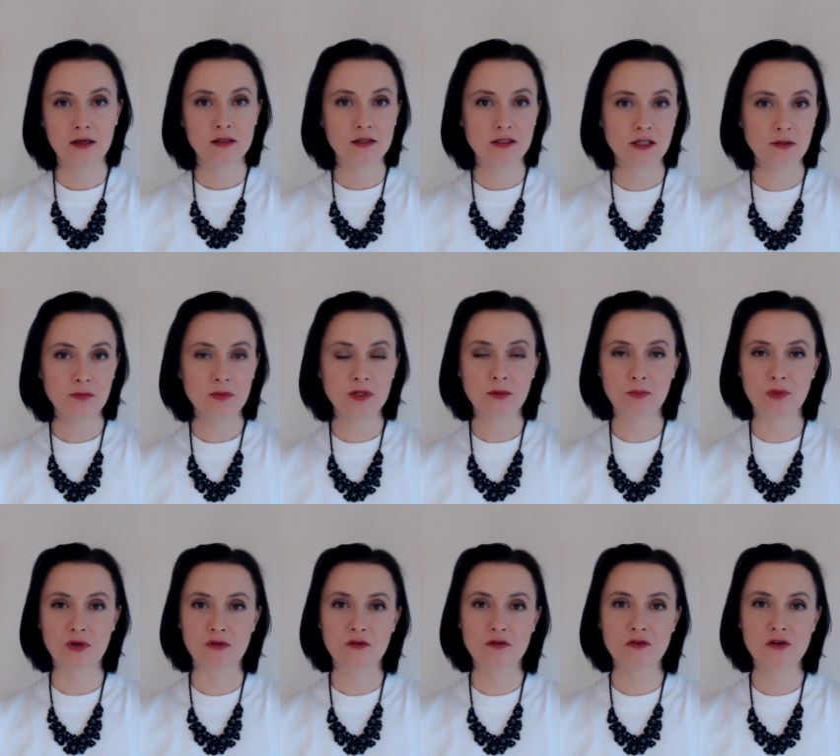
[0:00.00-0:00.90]
Tip number
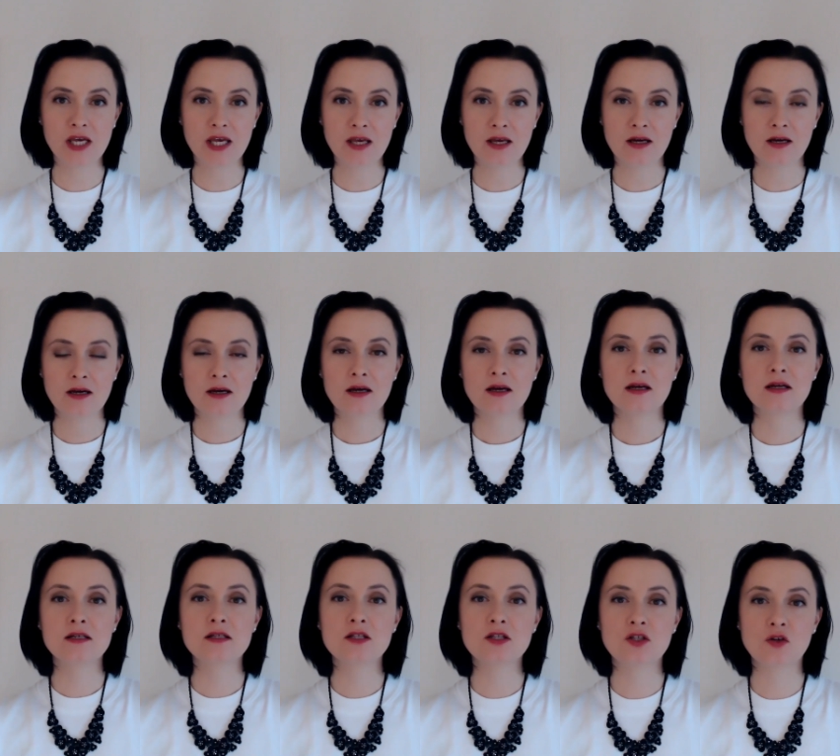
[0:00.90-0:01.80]
three
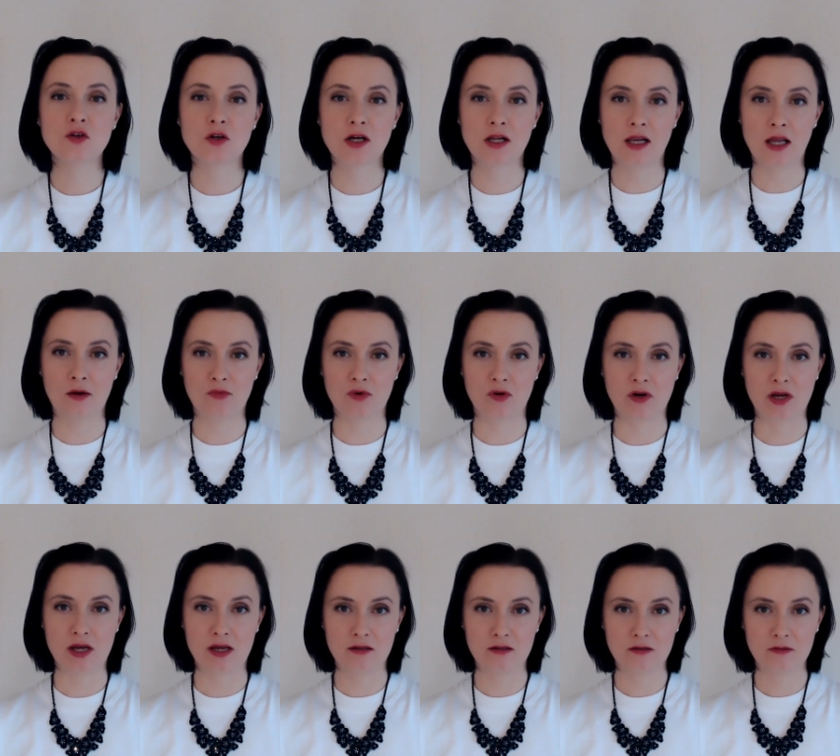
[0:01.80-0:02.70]
is to
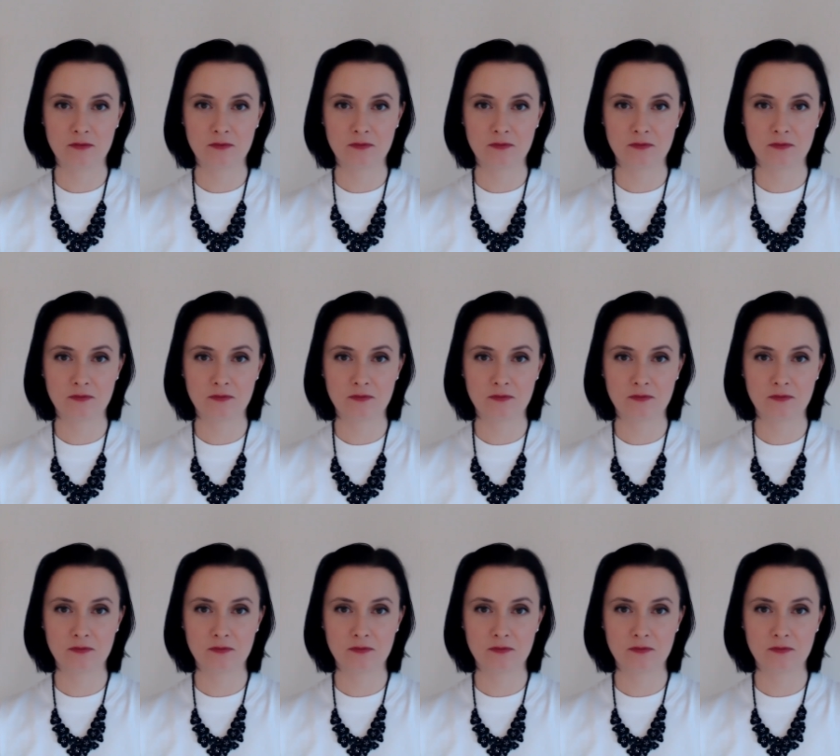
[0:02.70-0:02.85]
collaborate.